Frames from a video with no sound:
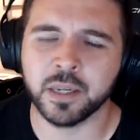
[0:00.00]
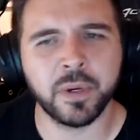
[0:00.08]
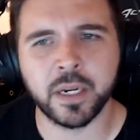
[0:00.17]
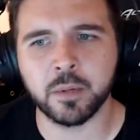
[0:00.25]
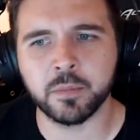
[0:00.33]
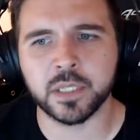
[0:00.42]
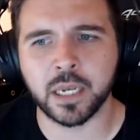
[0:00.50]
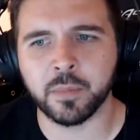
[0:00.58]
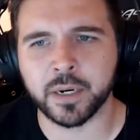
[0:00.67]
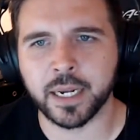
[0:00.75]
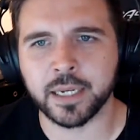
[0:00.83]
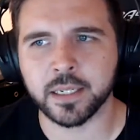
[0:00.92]
becomes, I'm
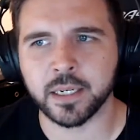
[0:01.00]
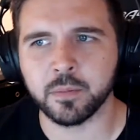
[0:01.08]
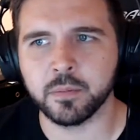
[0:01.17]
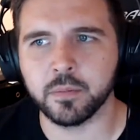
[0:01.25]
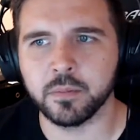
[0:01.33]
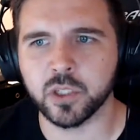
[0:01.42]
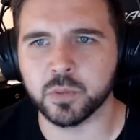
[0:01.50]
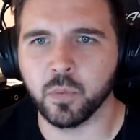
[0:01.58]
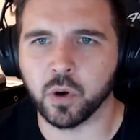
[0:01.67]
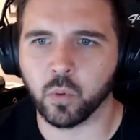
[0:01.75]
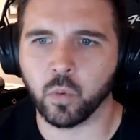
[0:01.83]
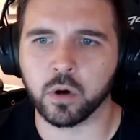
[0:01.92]
guessing, just
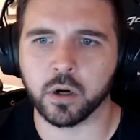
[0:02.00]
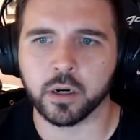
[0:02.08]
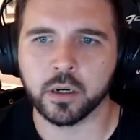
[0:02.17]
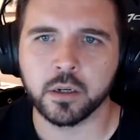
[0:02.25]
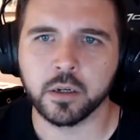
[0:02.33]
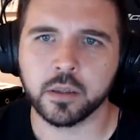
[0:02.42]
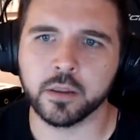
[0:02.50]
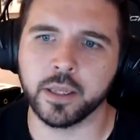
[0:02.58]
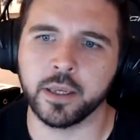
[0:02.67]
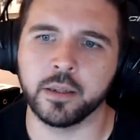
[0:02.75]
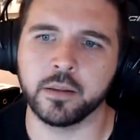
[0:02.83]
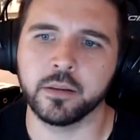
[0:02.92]
more work
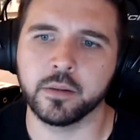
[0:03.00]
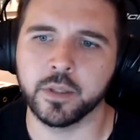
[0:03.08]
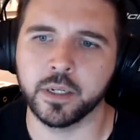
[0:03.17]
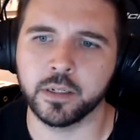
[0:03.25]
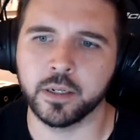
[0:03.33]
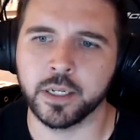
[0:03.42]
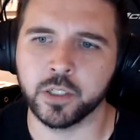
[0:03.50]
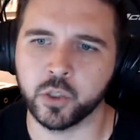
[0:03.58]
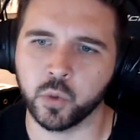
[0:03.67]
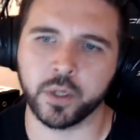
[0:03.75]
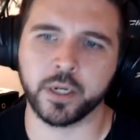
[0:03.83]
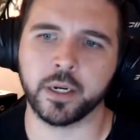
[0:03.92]
than
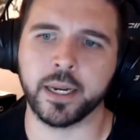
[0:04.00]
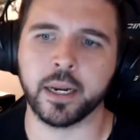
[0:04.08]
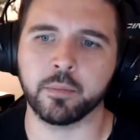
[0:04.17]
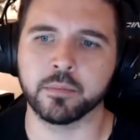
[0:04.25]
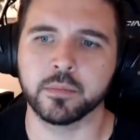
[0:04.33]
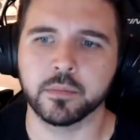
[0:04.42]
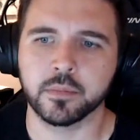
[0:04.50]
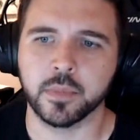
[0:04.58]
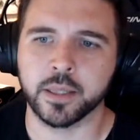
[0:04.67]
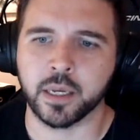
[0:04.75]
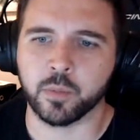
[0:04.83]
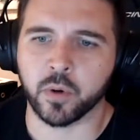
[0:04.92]
enjoying a game at
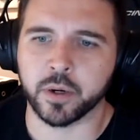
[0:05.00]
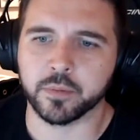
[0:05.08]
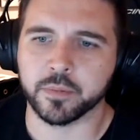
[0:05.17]
that point.